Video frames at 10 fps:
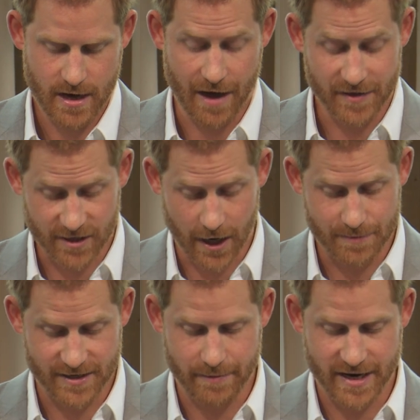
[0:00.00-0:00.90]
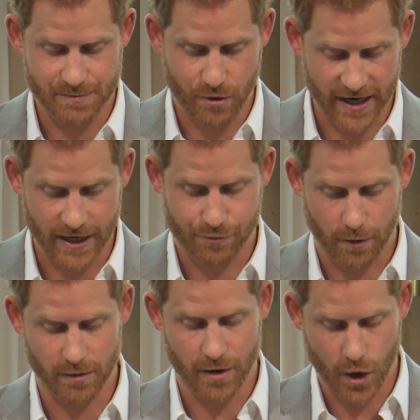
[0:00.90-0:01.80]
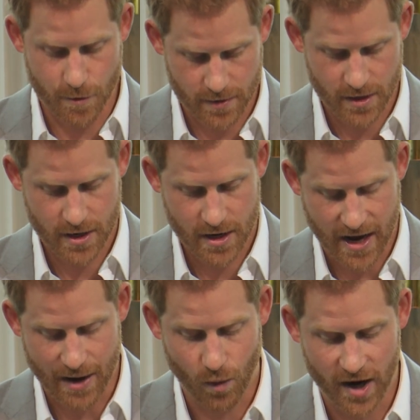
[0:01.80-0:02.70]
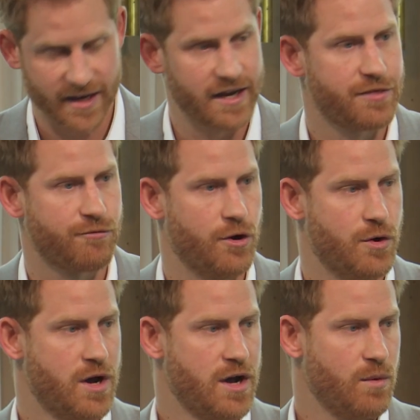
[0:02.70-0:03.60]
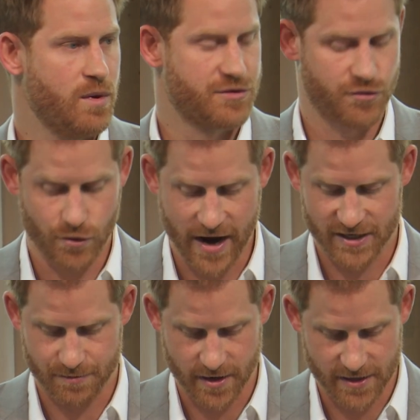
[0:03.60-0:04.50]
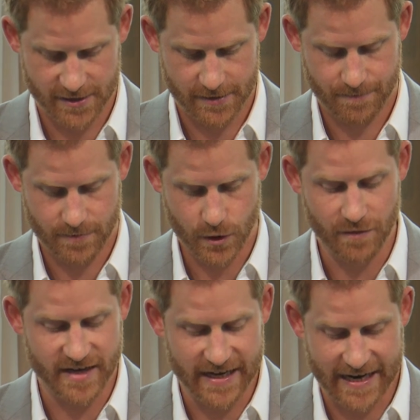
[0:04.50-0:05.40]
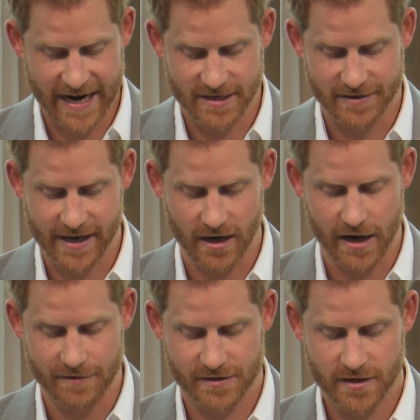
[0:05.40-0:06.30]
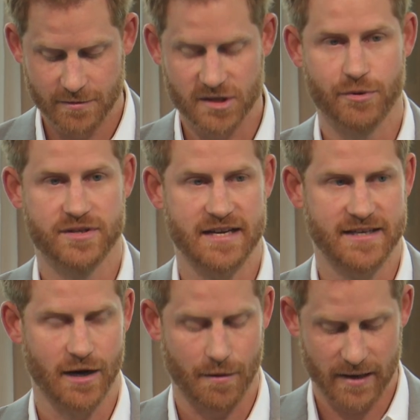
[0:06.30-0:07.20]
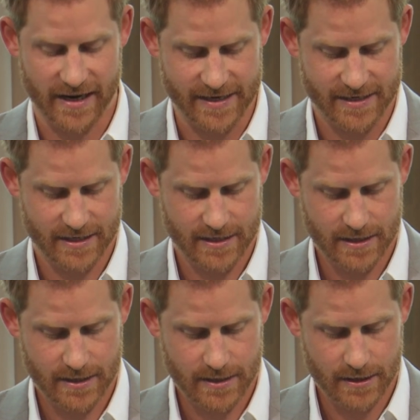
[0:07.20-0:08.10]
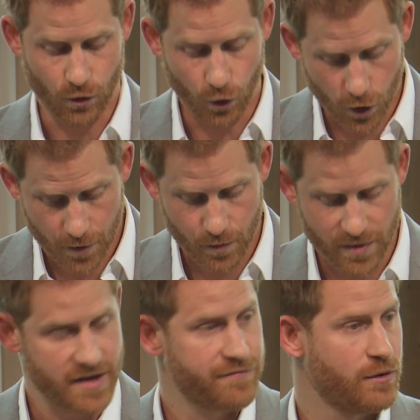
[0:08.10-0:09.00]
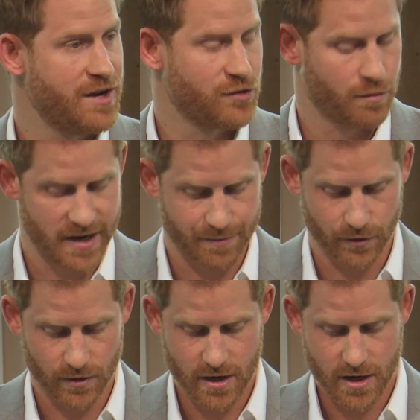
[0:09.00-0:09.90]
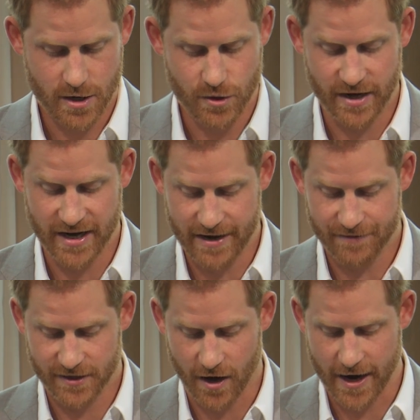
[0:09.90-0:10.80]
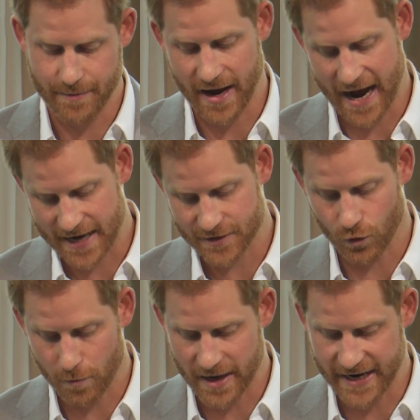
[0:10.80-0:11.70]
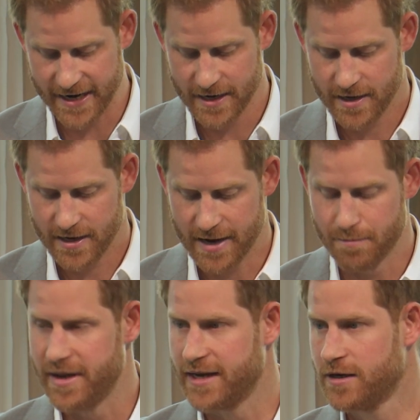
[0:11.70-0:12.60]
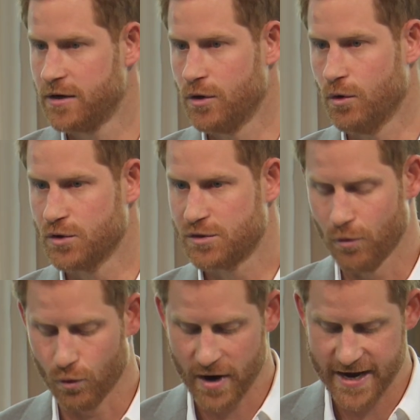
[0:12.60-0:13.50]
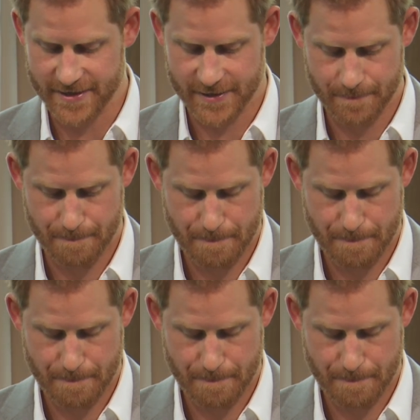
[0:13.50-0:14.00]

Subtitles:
Other times it means bringing a problem home and working it through with true experts who have dedicated their lives to protecting our planet, or with influential people who can give time and or money in big or small ways.